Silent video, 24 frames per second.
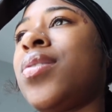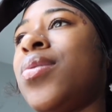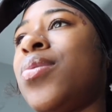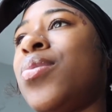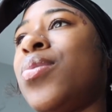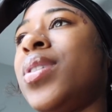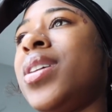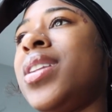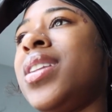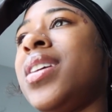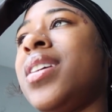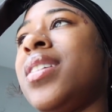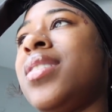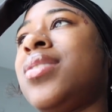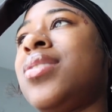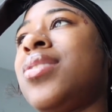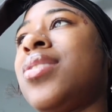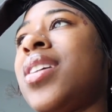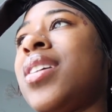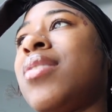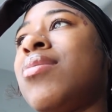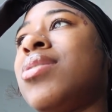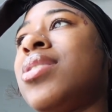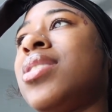when
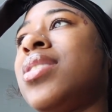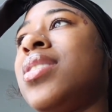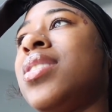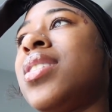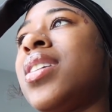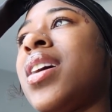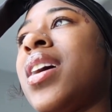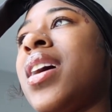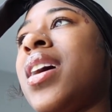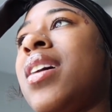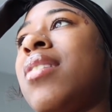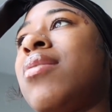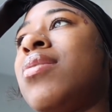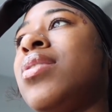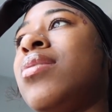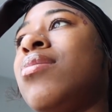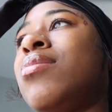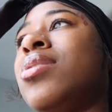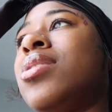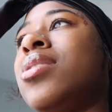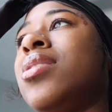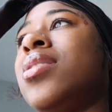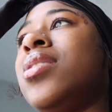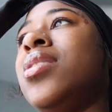yesterday was looking how it
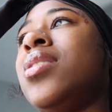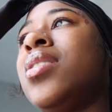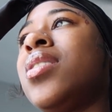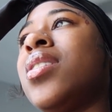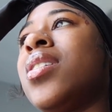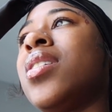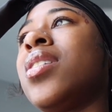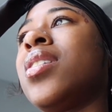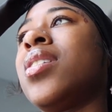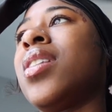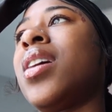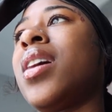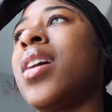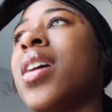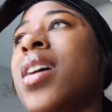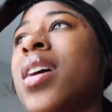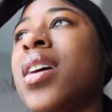was looking, like